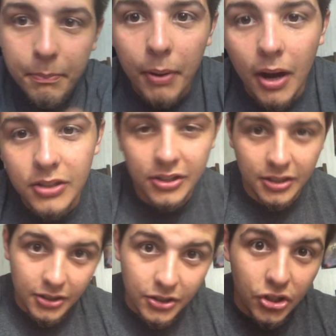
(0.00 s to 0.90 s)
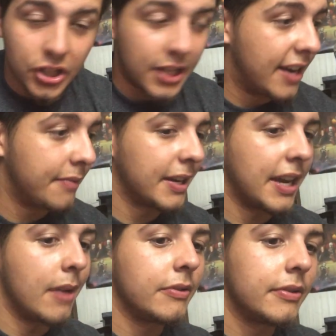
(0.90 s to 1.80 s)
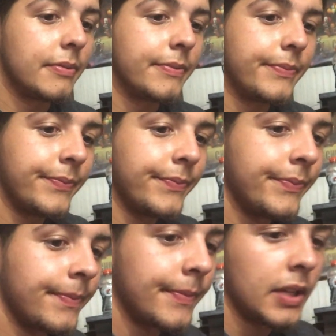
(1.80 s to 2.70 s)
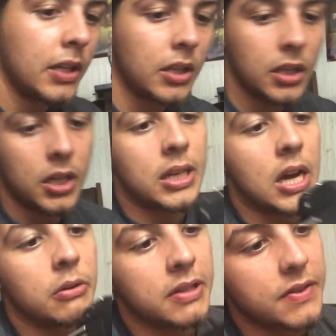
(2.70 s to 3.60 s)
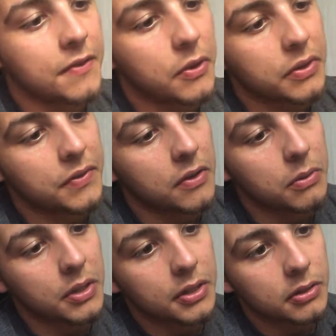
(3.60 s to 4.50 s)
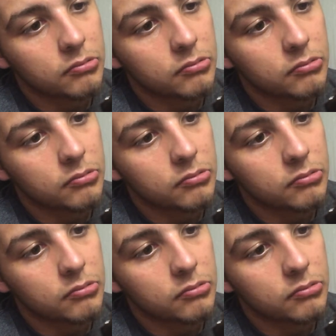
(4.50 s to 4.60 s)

punched the shit out of my camera. And now it doesn't focus far away.